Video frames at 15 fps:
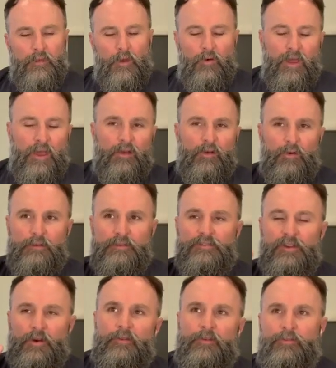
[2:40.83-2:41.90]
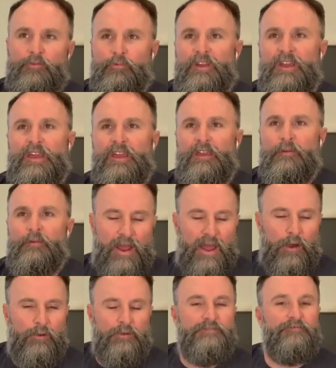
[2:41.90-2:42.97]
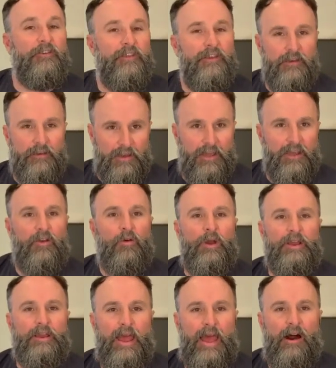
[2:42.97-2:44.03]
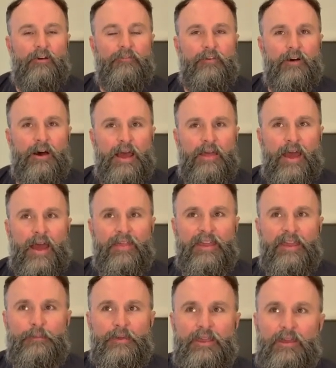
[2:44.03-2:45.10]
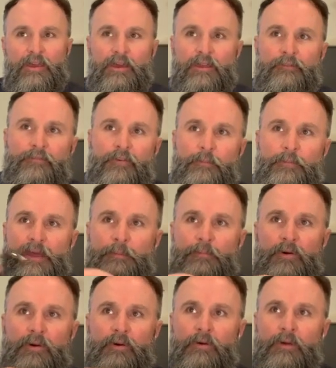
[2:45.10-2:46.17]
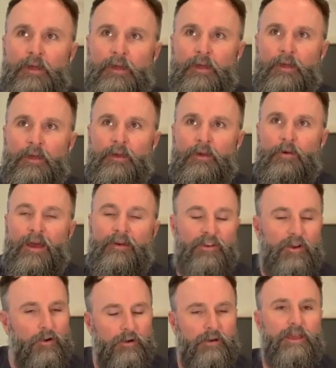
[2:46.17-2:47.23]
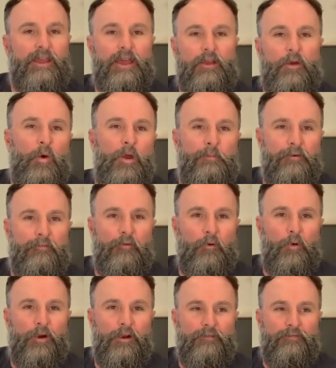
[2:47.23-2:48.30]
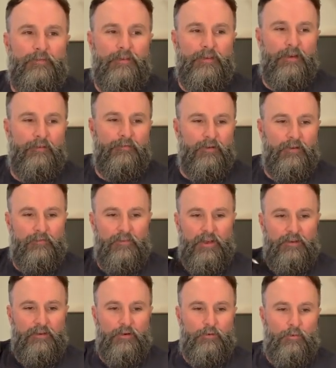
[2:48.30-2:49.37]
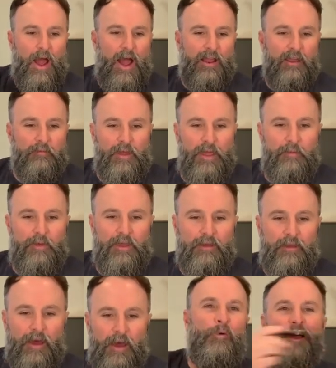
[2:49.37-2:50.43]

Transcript: Okay, cool. So, so three rounds for the Gitcoin Alpha. I think it'd be good for people who haven't heard of Gitcoin before or living under a rock, maybe.